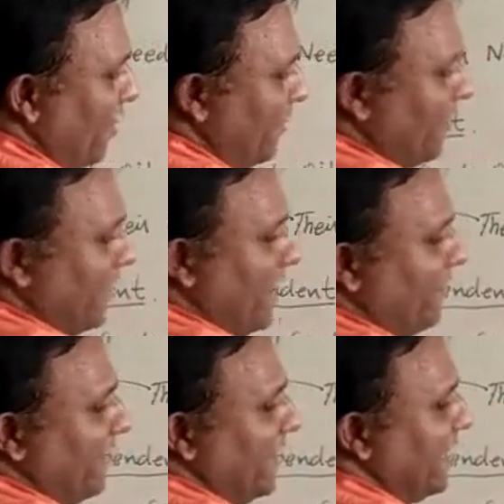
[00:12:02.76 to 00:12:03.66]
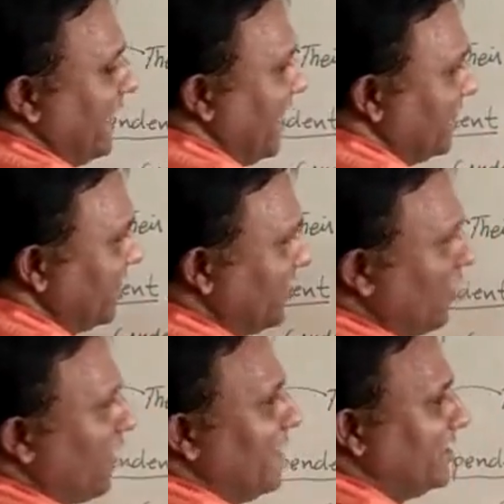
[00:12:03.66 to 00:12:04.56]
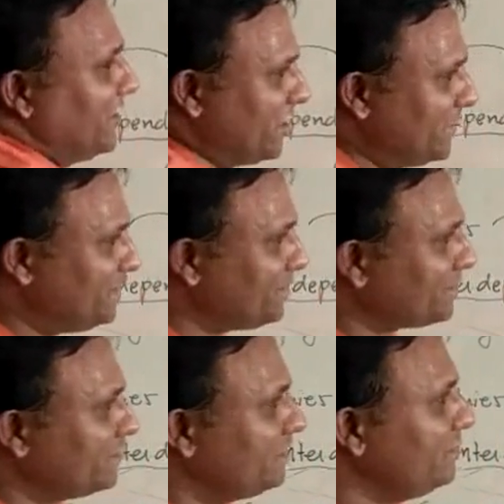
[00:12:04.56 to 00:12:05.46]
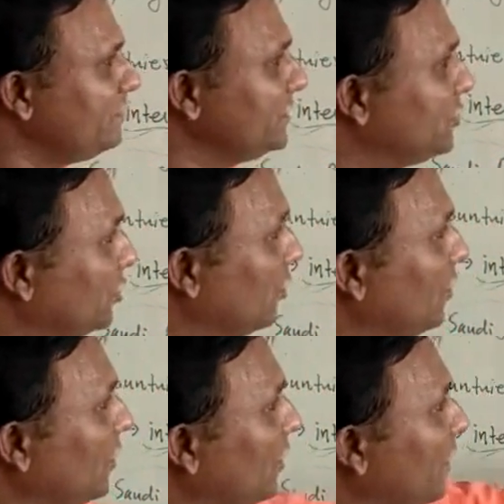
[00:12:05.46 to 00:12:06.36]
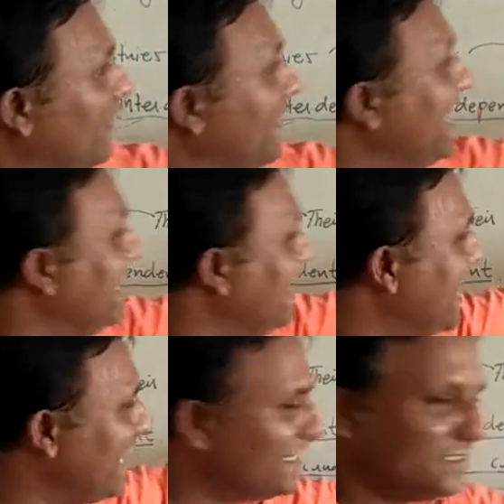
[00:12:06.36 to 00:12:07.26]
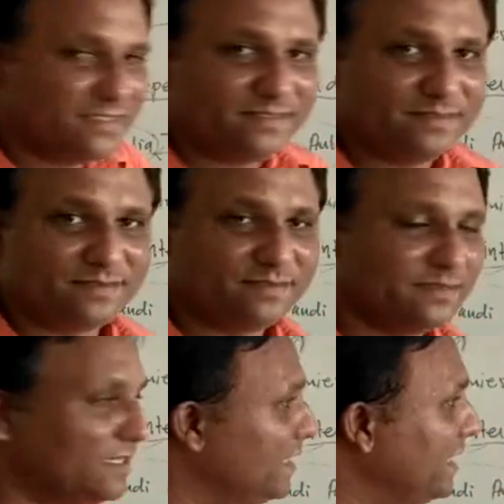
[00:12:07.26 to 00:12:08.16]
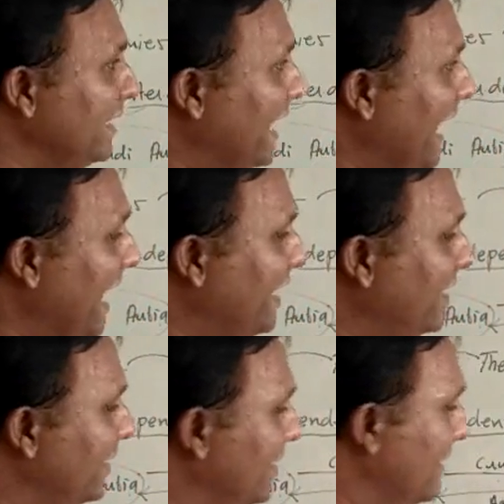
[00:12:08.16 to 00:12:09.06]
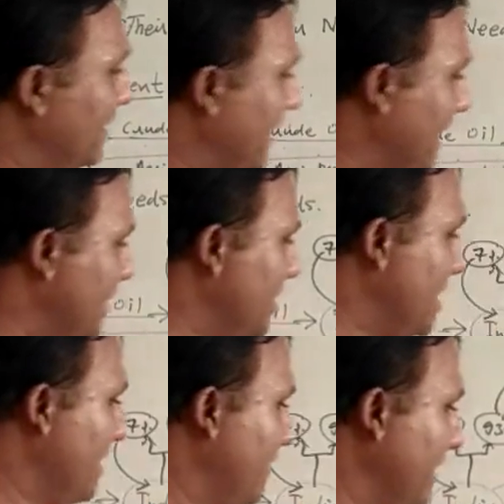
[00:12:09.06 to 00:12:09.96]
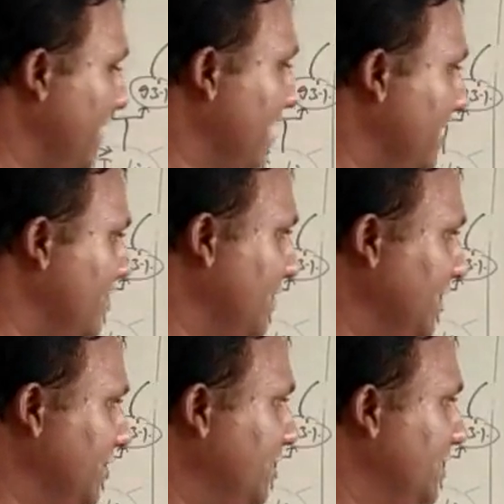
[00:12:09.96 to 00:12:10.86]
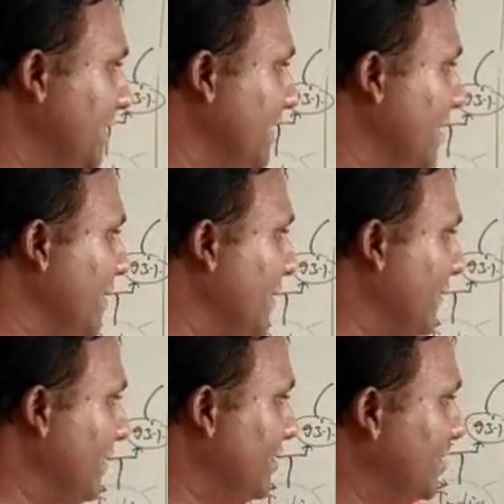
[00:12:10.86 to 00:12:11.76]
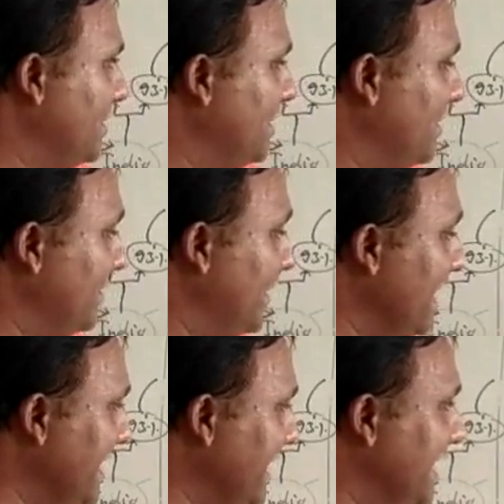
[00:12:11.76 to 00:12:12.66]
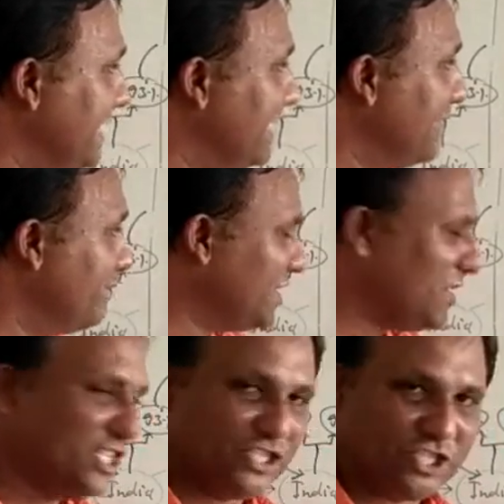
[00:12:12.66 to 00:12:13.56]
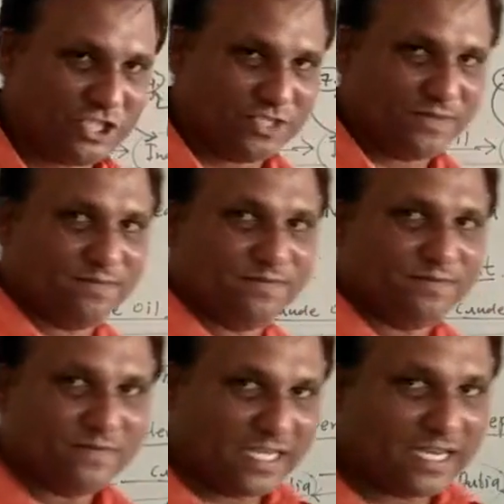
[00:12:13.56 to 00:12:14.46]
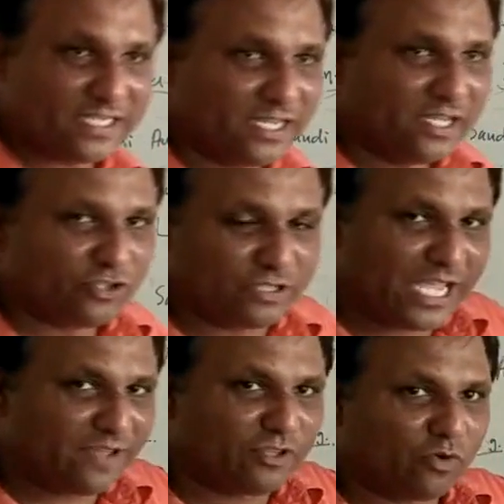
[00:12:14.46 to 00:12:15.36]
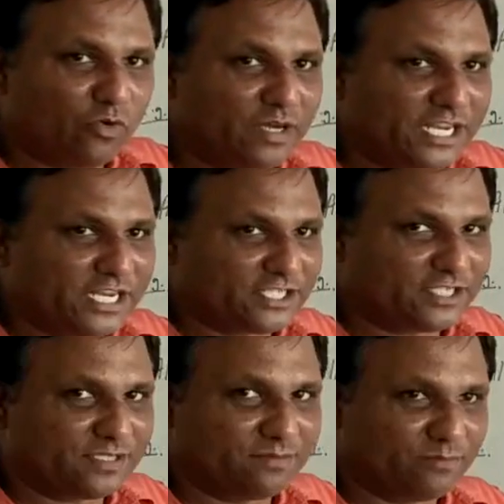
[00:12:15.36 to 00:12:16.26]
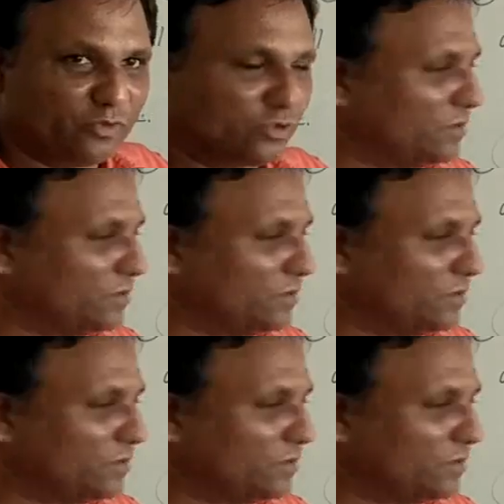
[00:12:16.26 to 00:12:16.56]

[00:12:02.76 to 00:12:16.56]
from African and Asian economies, so they need iron, and Asian and African countries which they need machines, correct, so they have their own needs.